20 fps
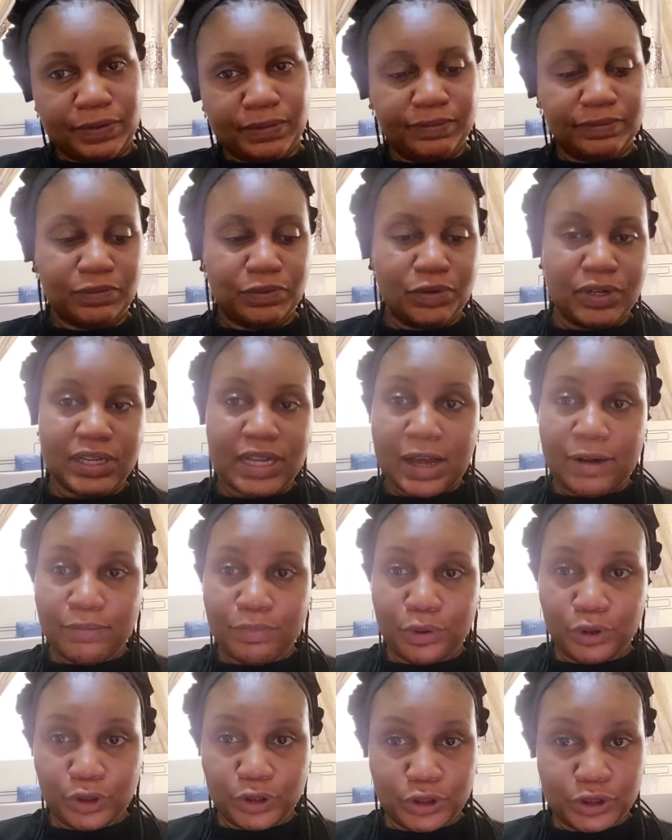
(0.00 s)
what
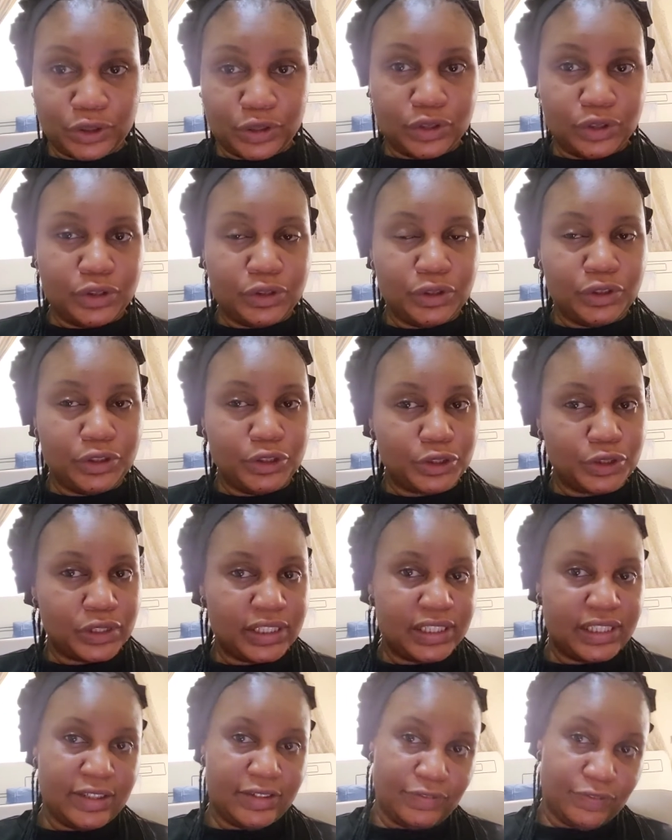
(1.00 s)
abortion
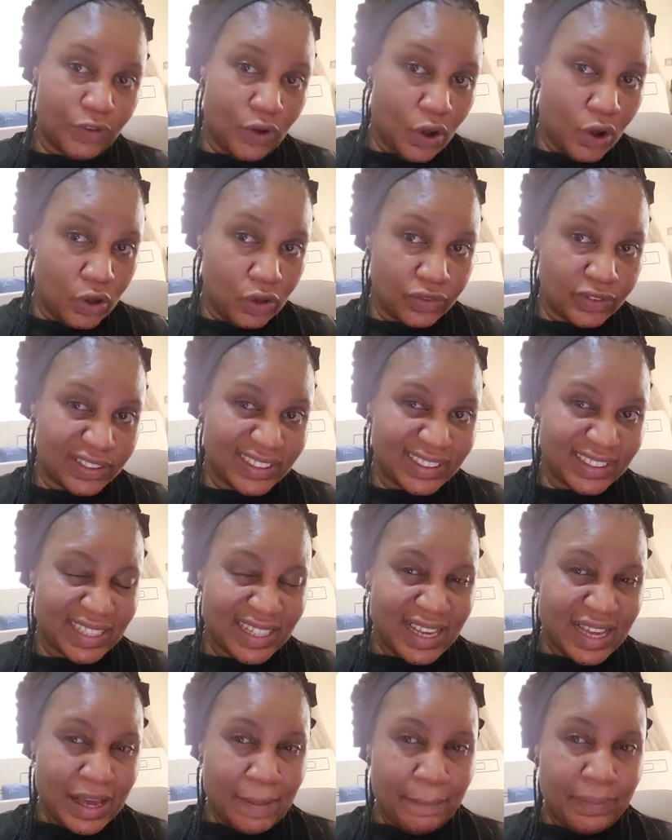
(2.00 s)
usually involves.
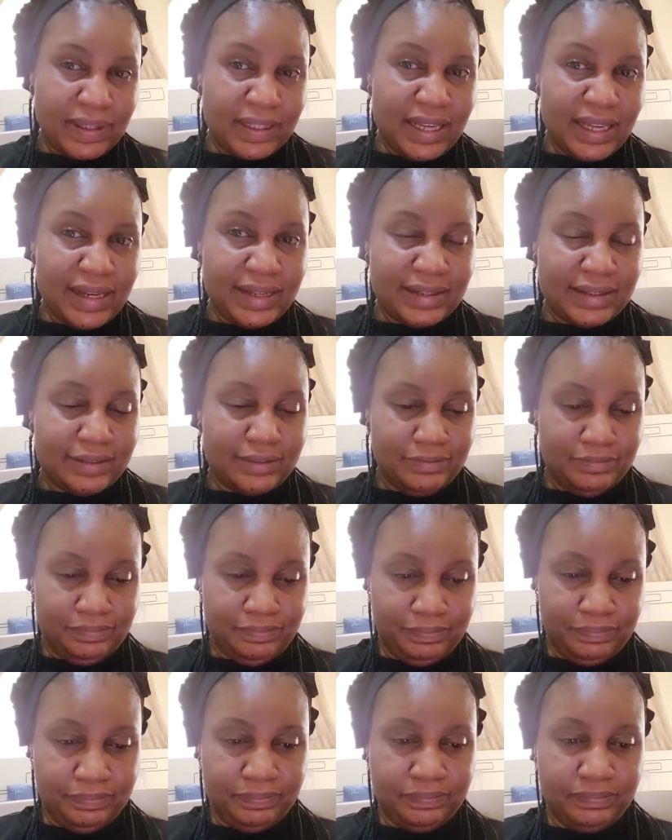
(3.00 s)
But then
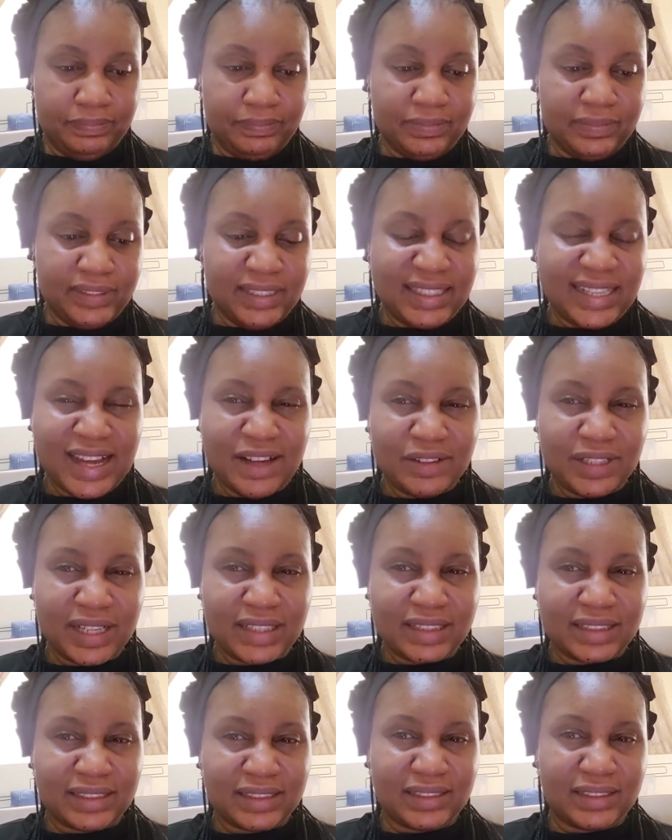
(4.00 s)
now that
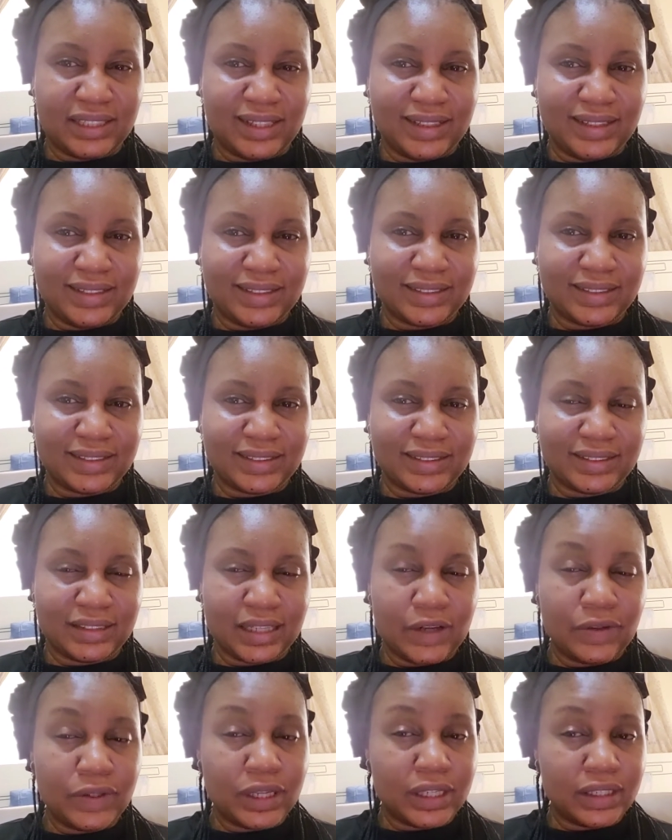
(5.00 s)

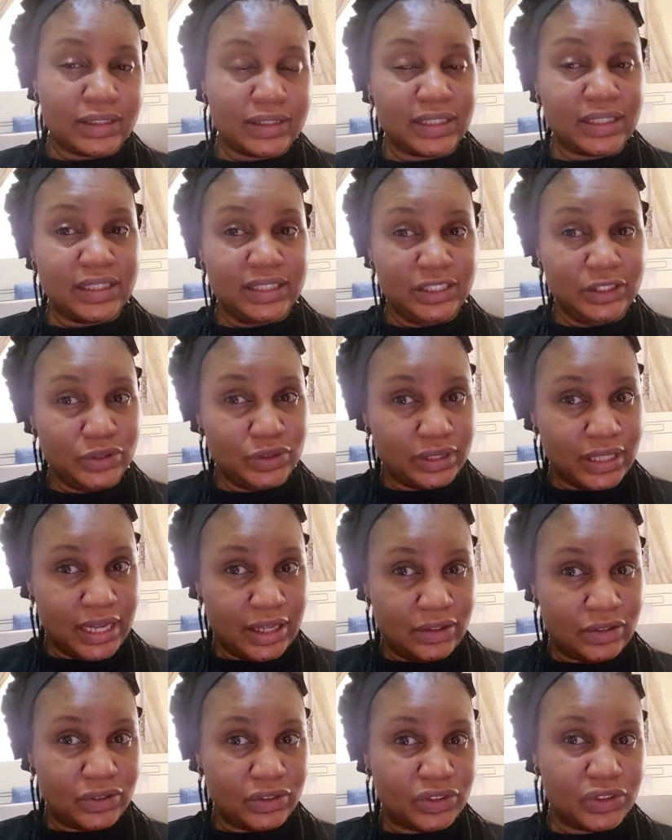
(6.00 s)
it's illegal now
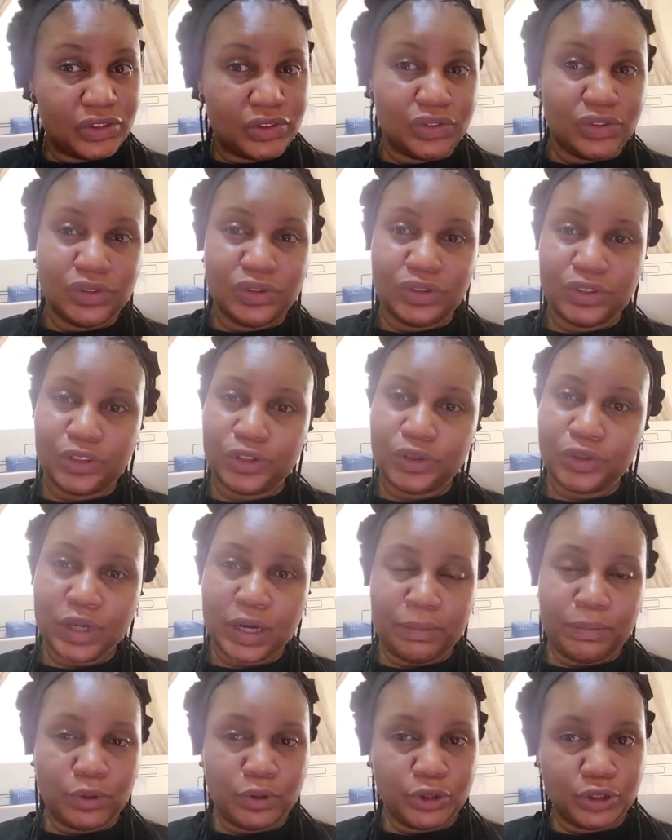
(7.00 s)
to
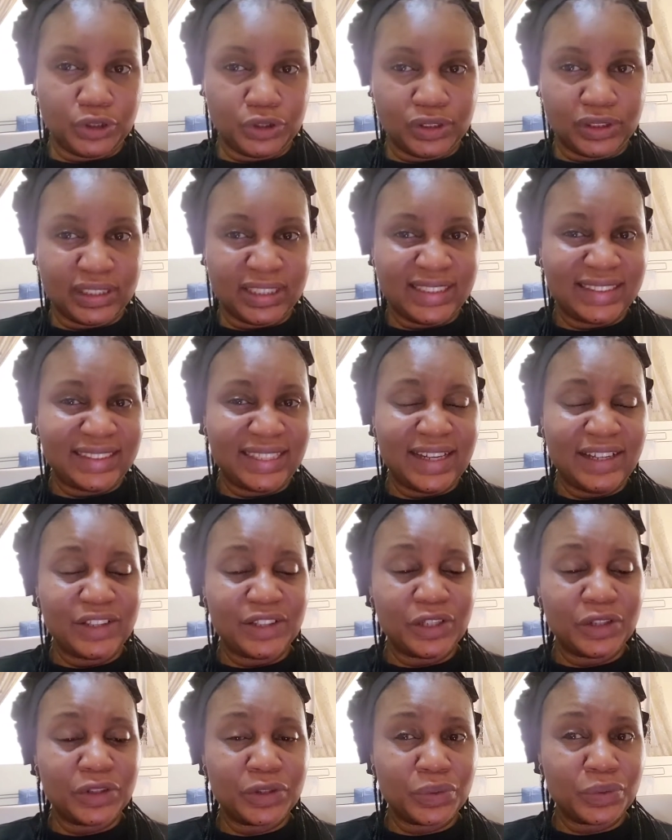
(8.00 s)
abortions, is there
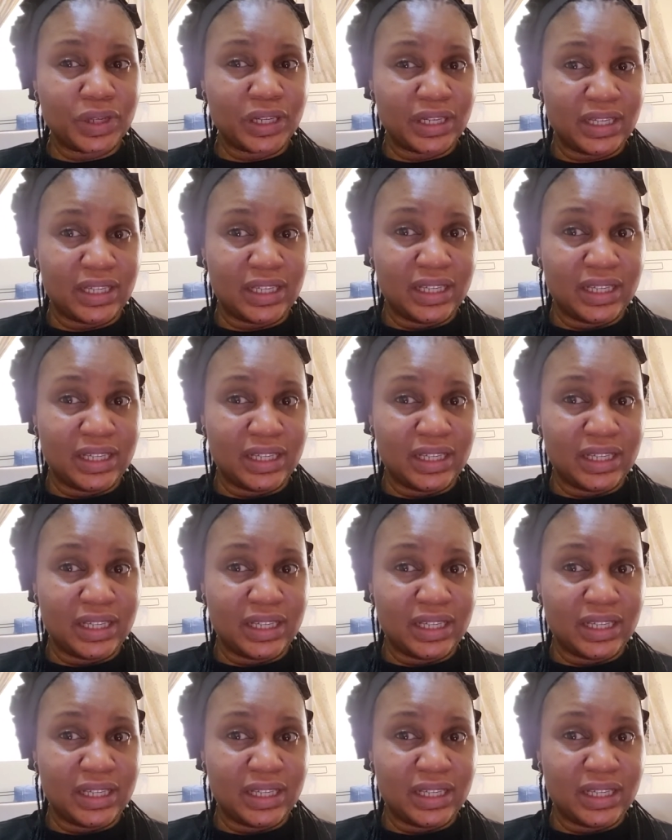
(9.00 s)
another way